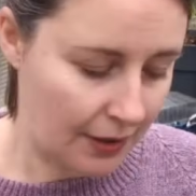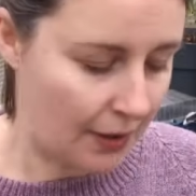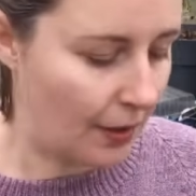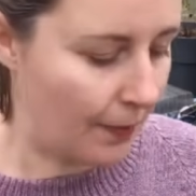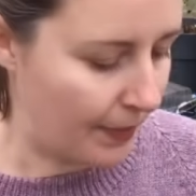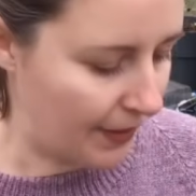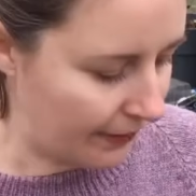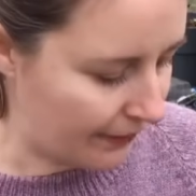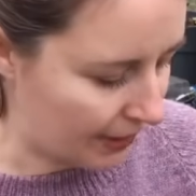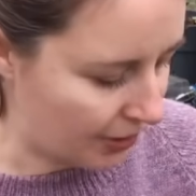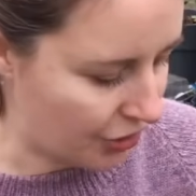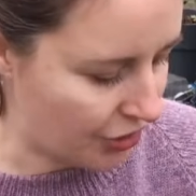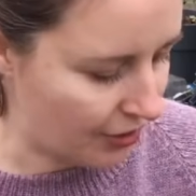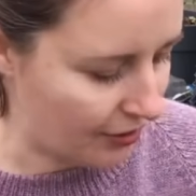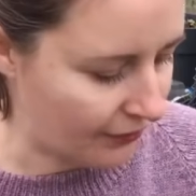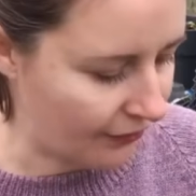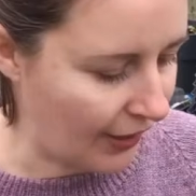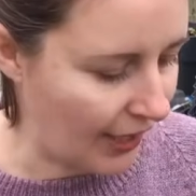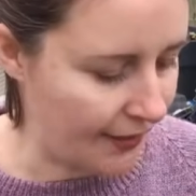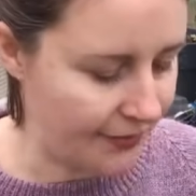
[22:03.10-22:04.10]
well, a couple of
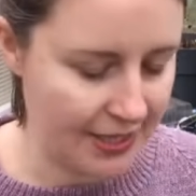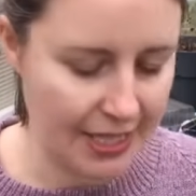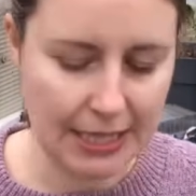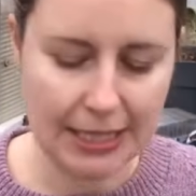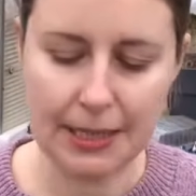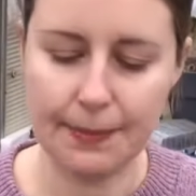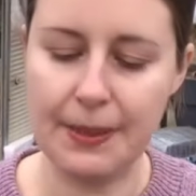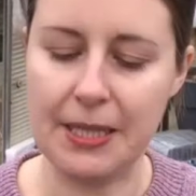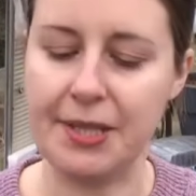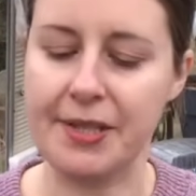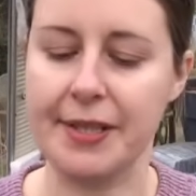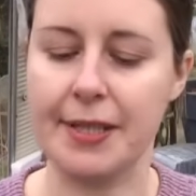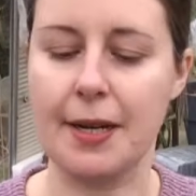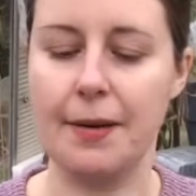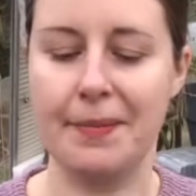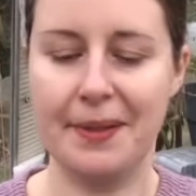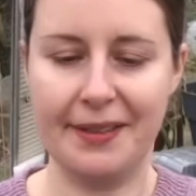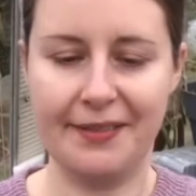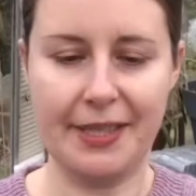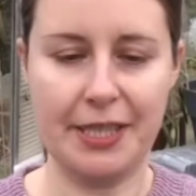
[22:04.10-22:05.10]
inches, five centimetres,
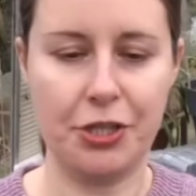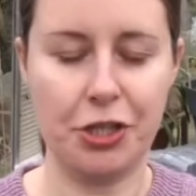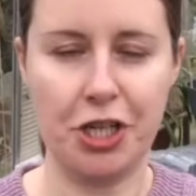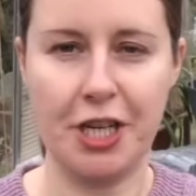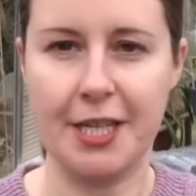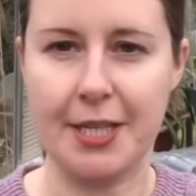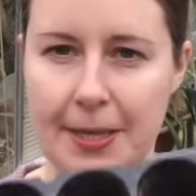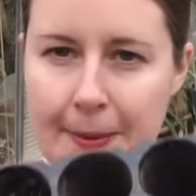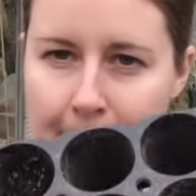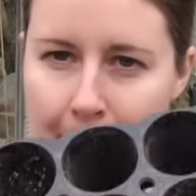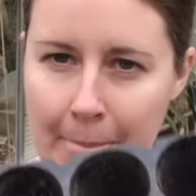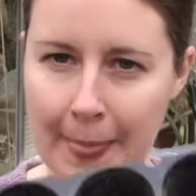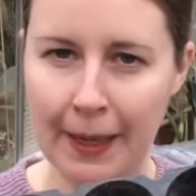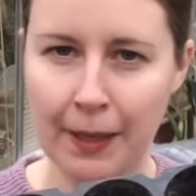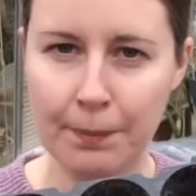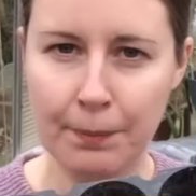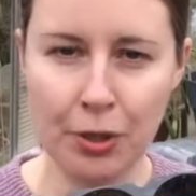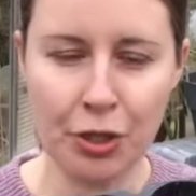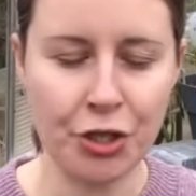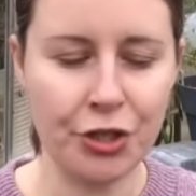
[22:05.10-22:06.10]
couple of inches.
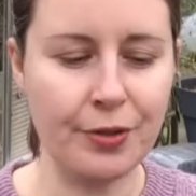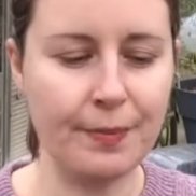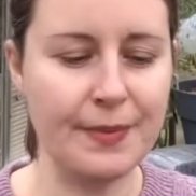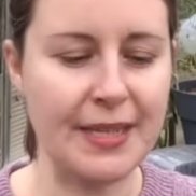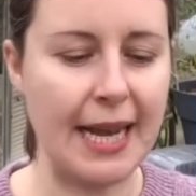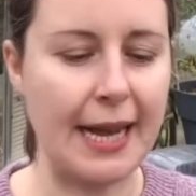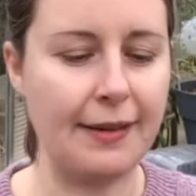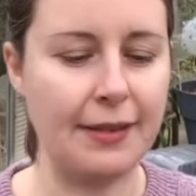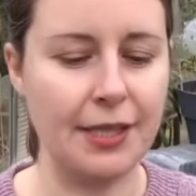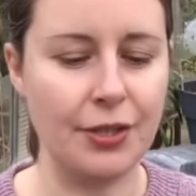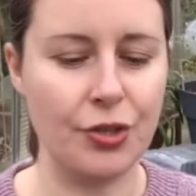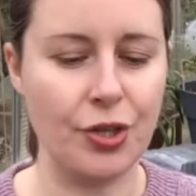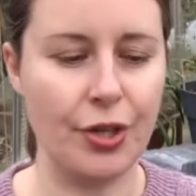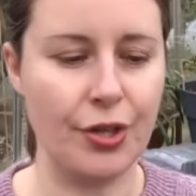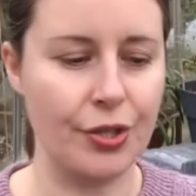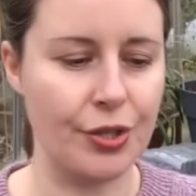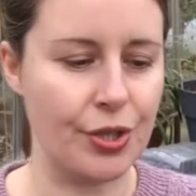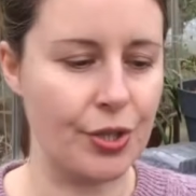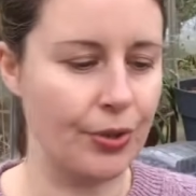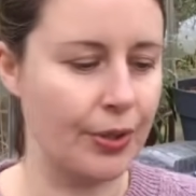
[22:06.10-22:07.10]
Push them down into
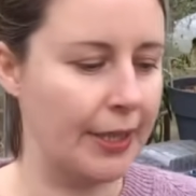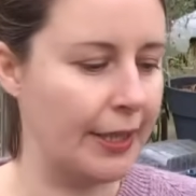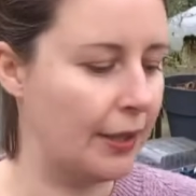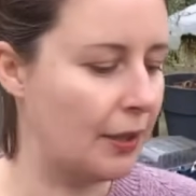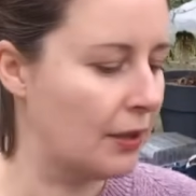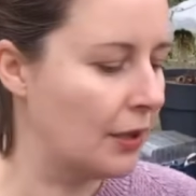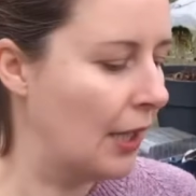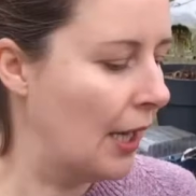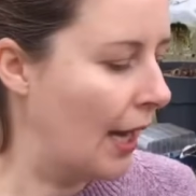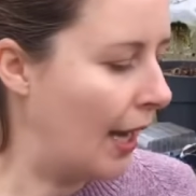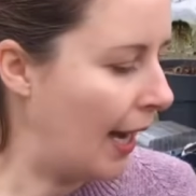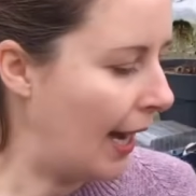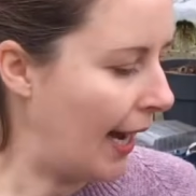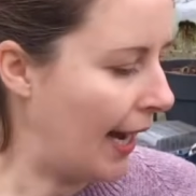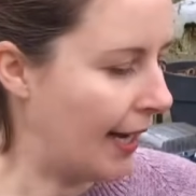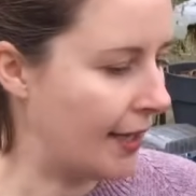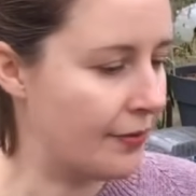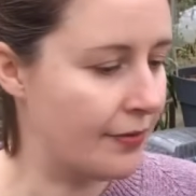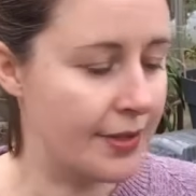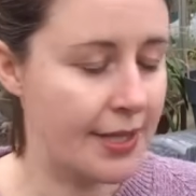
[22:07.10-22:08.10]
the soil
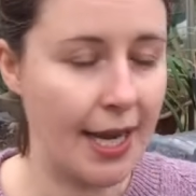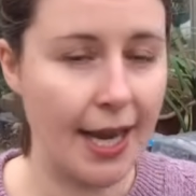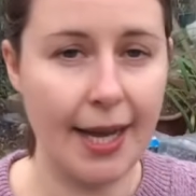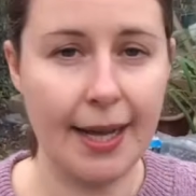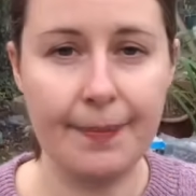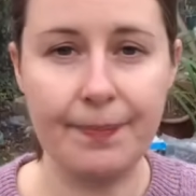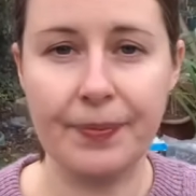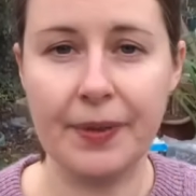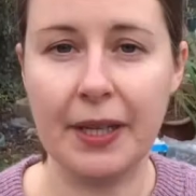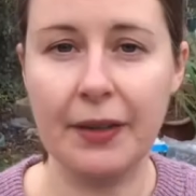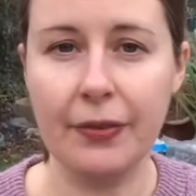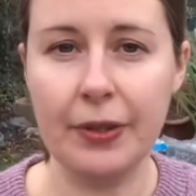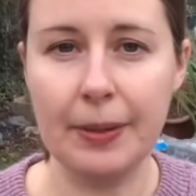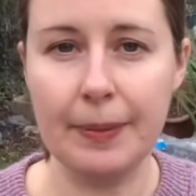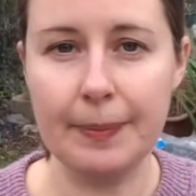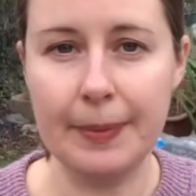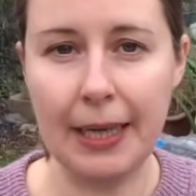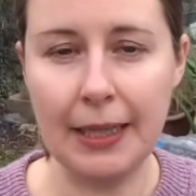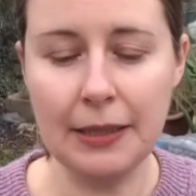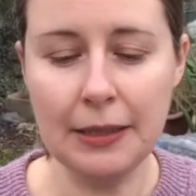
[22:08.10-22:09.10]
and um, give
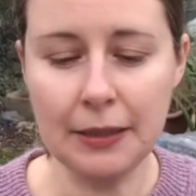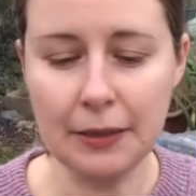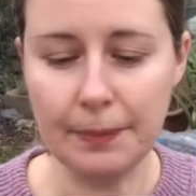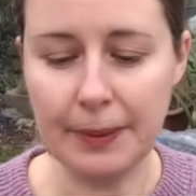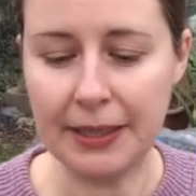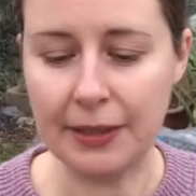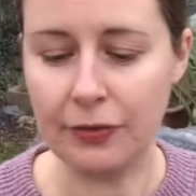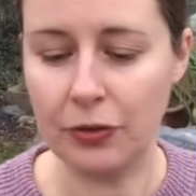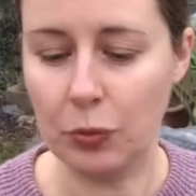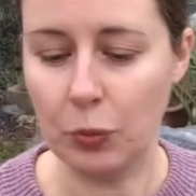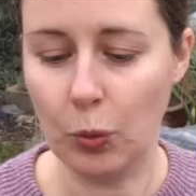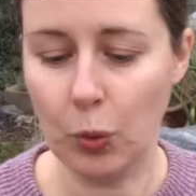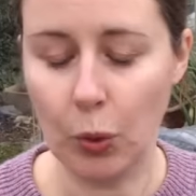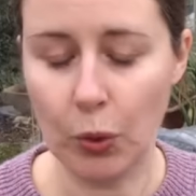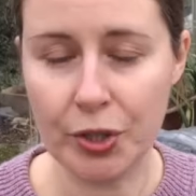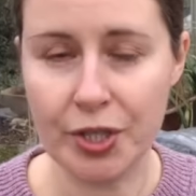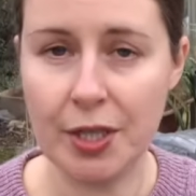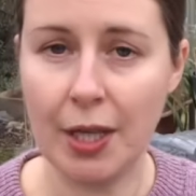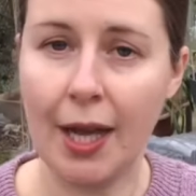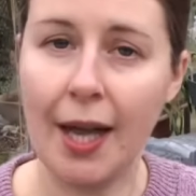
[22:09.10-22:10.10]
them a little bit of a
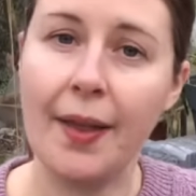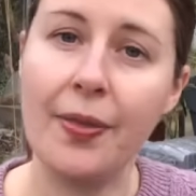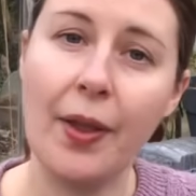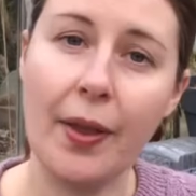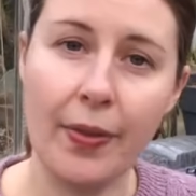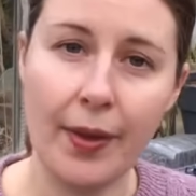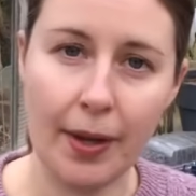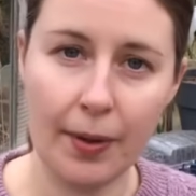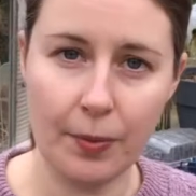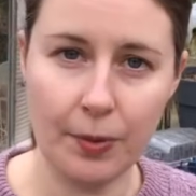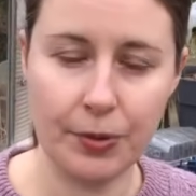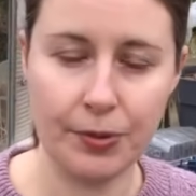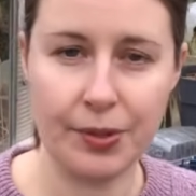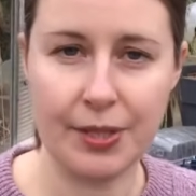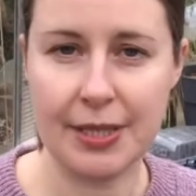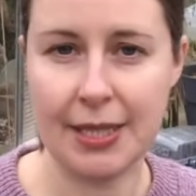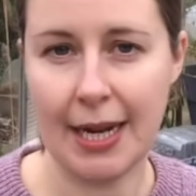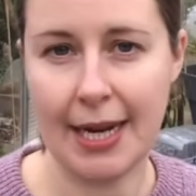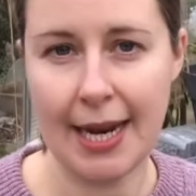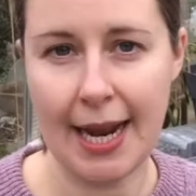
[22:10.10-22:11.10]
water, and then they will
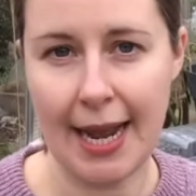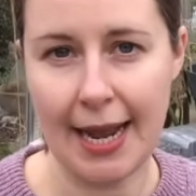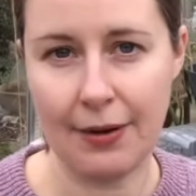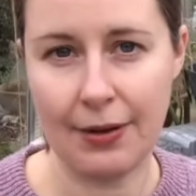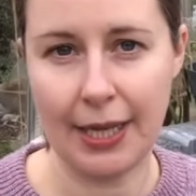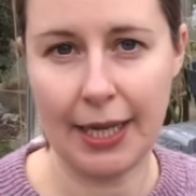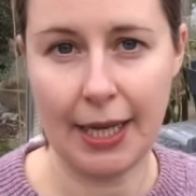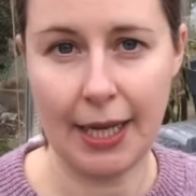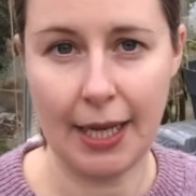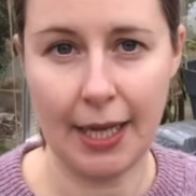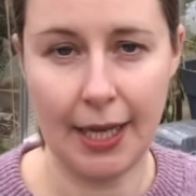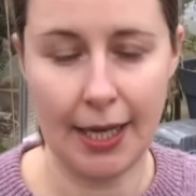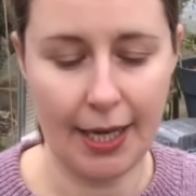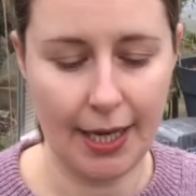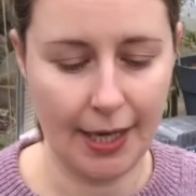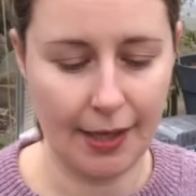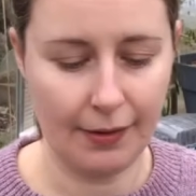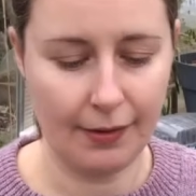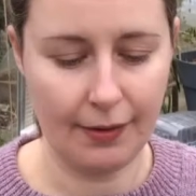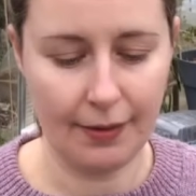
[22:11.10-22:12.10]
stay out here
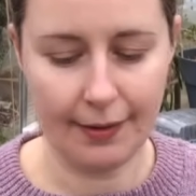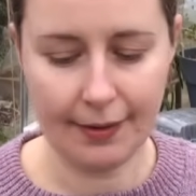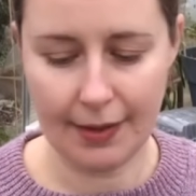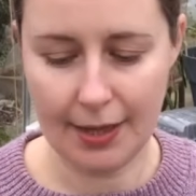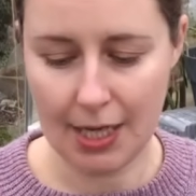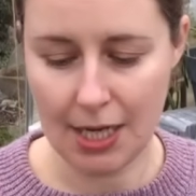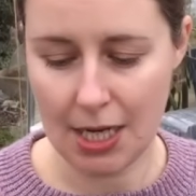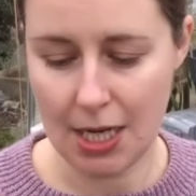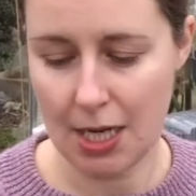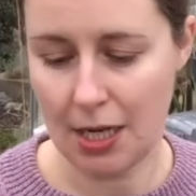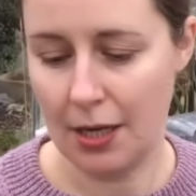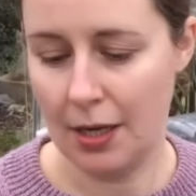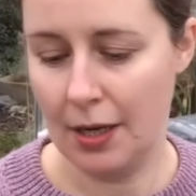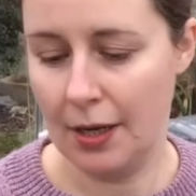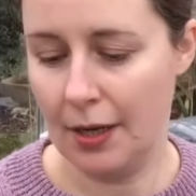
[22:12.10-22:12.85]
in the